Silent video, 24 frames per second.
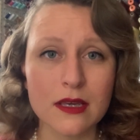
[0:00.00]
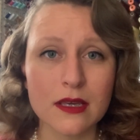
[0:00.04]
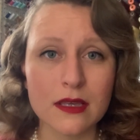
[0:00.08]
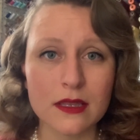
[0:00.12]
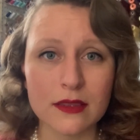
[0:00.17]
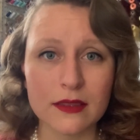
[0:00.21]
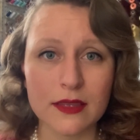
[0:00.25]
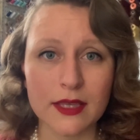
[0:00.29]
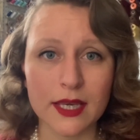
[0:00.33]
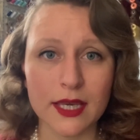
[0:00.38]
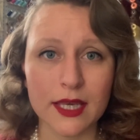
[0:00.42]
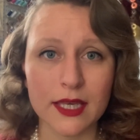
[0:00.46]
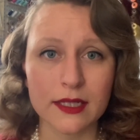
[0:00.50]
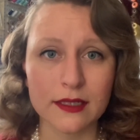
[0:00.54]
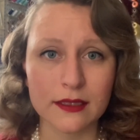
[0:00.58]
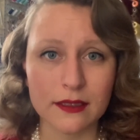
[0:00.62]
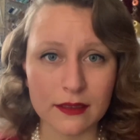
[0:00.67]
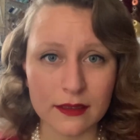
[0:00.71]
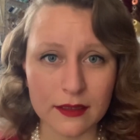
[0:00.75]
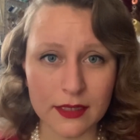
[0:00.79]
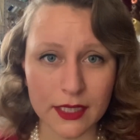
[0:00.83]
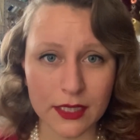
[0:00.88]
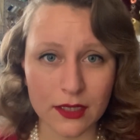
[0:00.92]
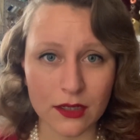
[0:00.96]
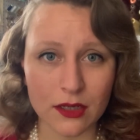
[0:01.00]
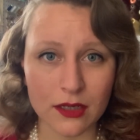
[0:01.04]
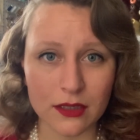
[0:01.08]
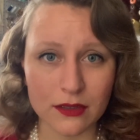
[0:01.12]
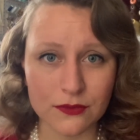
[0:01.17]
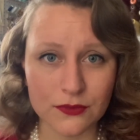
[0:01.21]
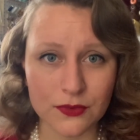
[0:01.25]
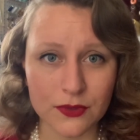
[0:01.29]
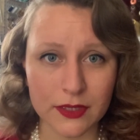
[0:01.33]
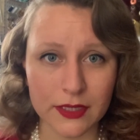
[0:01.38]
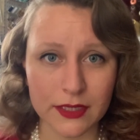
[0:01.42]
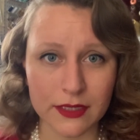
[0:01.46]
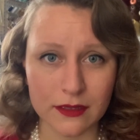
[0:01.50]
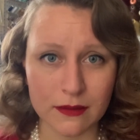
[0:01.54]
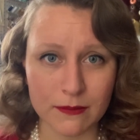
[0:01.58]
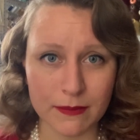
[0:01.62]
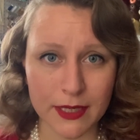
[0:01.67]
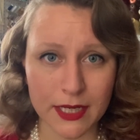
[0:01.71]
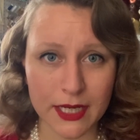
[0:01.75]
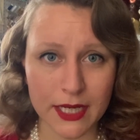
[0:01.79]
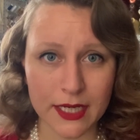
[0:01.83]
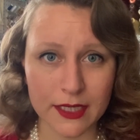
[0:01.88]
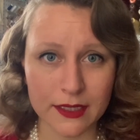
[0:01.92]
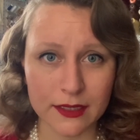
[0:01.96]
than they called for in the
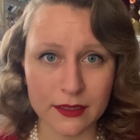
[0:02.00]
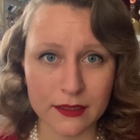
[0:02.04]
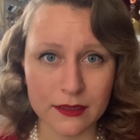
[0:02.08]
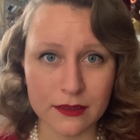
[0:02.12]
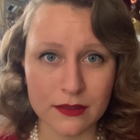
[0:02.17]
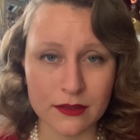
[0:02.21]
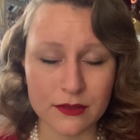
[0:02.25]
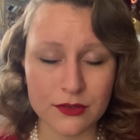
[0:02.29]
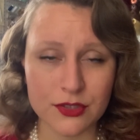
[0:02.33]
pattern,